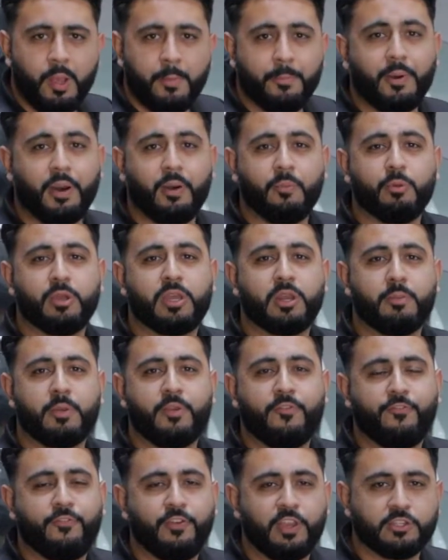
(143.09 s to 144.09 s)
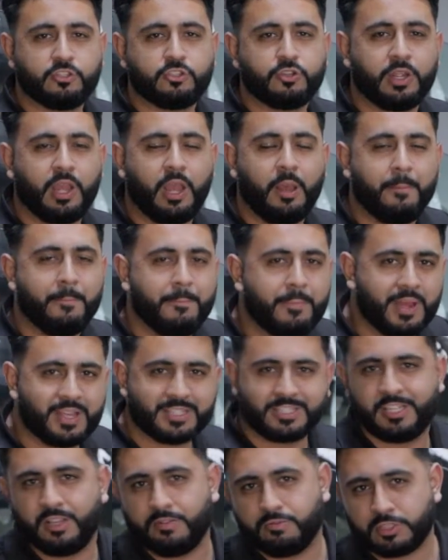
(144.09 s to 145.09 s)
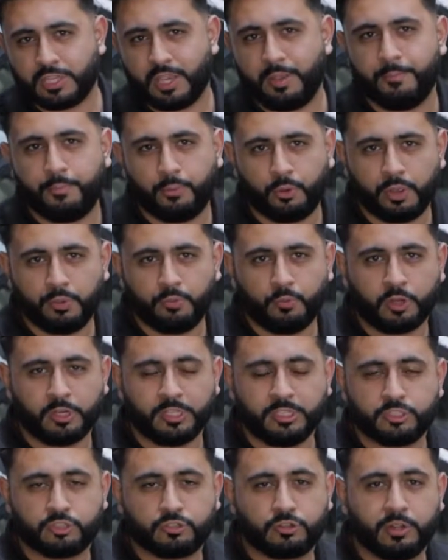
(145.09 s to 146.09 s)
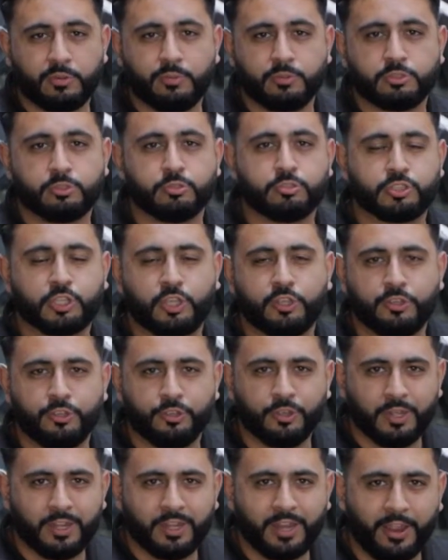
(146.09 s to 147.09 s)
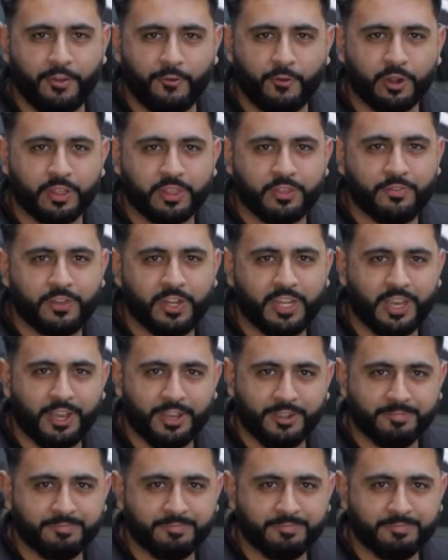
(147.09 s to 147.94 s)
but we're going to be featuring a massive 10.1-inch screen, which we'll show you later on in the video.